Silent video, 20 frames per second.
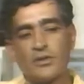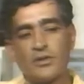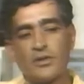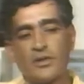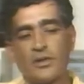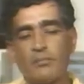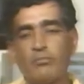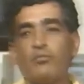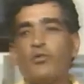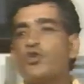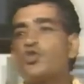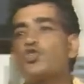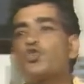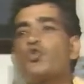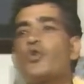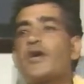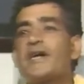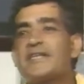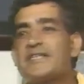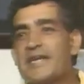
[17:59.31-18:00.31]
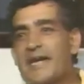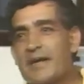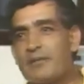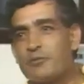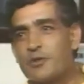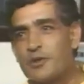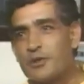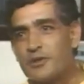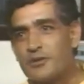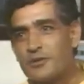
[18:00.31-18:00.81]
in a much quicker
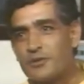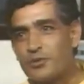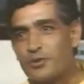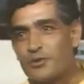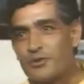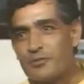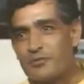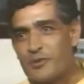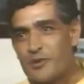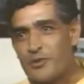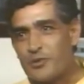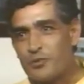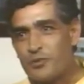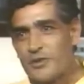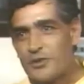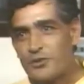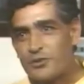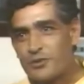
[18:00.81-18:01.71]
time than it took the PUP.